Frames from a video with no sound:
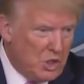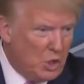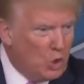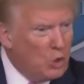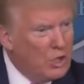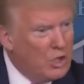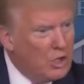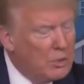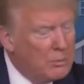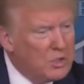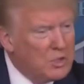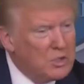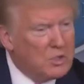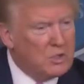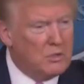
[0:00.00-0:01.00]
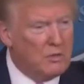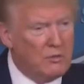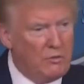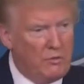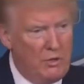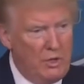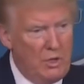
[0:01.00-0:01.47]
including the business
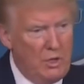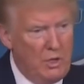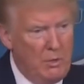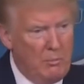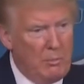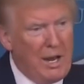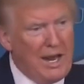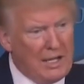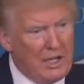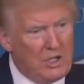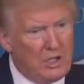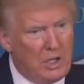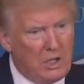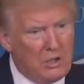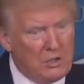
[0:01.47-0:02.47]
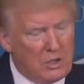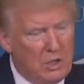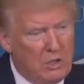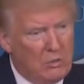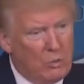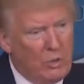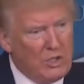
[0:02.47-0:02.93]
of politics
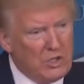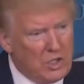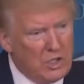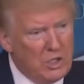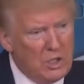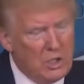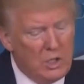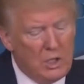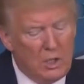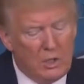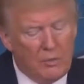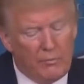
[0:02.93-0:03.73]
and reason.